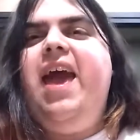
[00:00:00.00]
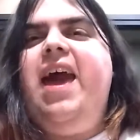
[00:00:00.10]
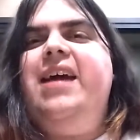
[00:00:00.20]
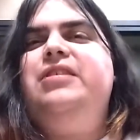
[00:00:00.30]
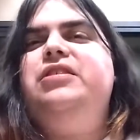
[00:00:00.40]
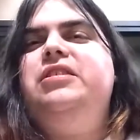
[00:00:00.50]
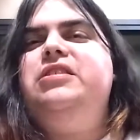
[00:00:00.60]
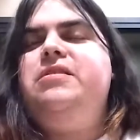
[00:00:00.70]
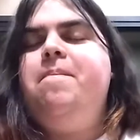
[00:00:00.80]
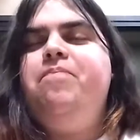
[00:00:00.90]
as
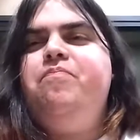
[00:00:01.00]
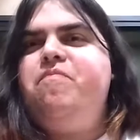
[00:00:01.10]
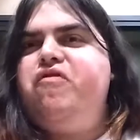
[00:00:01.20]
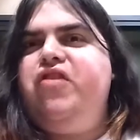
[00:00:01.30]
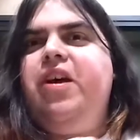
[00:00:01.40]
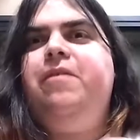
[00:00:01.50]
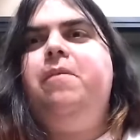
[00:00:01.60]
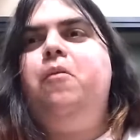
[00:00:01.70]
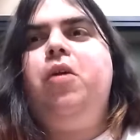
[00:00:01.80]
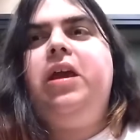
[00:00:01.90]
she's just
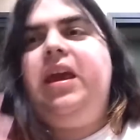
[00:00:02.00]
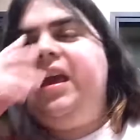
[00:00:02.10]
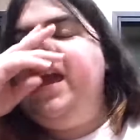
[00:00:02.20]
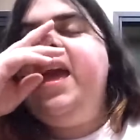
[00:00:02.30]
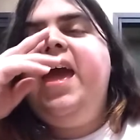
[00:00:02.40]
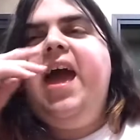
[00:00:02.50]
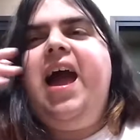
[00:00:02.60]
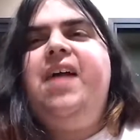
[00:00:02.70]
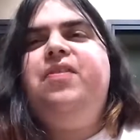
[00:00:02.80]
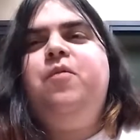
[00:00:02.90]
been working
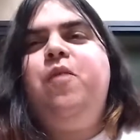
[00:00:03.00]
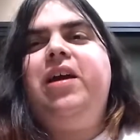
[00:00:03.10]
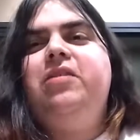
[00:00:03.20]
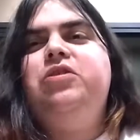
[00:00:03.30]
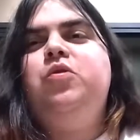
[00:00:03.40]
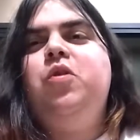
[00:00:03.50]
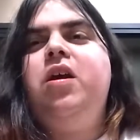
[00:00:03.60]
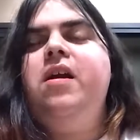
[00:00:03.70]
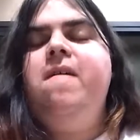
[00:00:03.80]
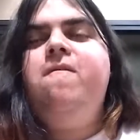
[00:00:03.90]
at the record
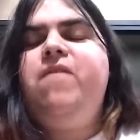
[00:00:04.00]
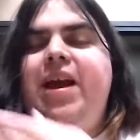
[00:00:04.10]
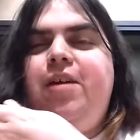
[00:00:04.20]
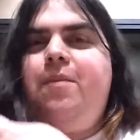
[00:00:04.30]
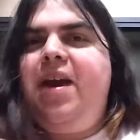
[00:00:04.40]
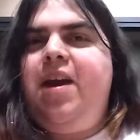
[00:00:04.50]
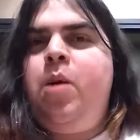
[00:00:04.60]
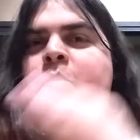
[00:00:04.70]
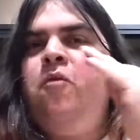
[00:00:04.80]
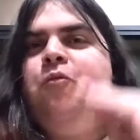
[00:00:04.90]
store Vinyl
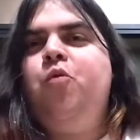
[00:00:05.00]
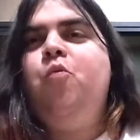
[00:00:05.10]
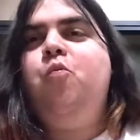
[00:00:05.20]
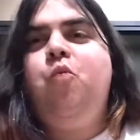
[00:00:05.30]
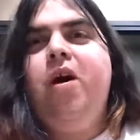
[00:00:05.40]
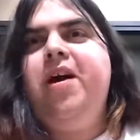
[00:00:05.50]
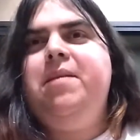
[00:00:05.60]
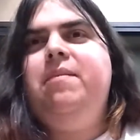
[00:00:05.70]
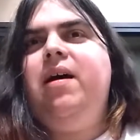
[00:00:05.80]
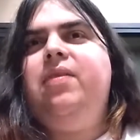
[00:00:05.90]
Mayhem for
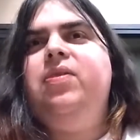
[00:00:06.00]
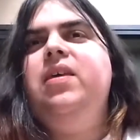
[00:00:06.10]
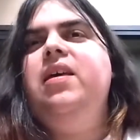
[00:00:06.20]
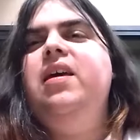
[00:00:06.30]
1 month.